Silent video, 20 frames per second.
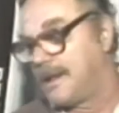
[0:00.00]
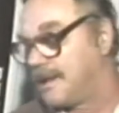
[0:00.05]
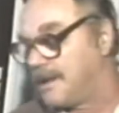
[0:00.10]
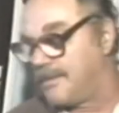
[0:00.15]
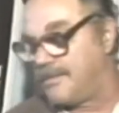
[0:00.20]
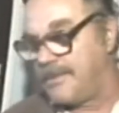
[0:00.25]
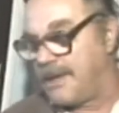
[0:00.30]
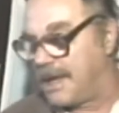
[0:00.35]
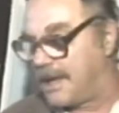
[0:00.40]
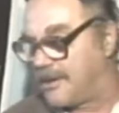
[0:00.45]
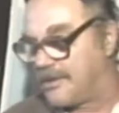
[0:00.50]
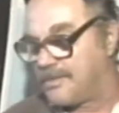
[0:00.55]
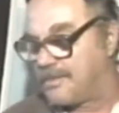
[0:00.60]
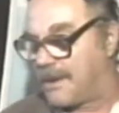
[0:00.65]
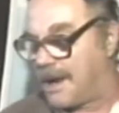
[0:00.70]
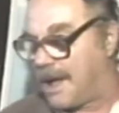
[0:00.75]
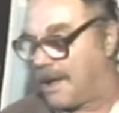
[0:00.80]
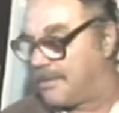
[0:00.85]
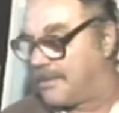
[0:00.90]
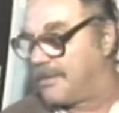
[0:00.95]
famously
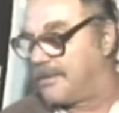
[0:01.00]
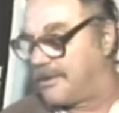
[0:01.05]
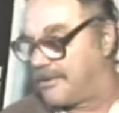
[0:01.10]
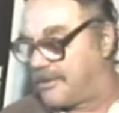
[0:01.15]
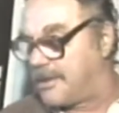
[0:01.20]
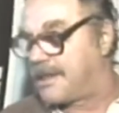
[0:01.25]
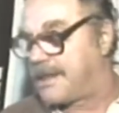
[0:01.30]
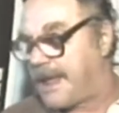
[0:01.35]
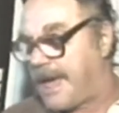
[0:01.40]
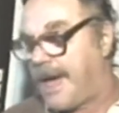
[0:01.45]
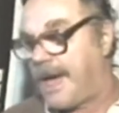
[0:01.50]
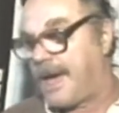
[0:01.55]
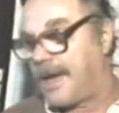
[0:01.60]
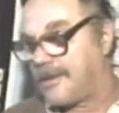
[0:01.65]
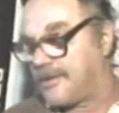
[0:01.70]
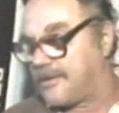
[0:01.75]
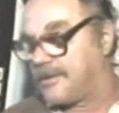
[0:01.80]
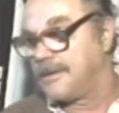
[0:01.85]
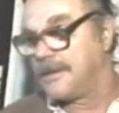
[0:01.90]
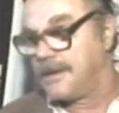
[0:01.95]
blamed Calgary's soaring
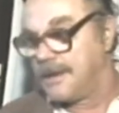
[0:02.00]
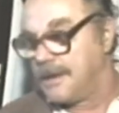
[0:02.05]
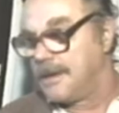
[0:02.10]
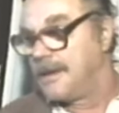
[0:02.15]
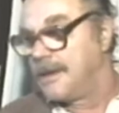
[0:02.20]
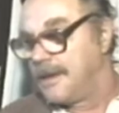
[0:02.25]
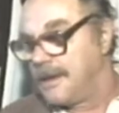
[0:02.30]
crime rate on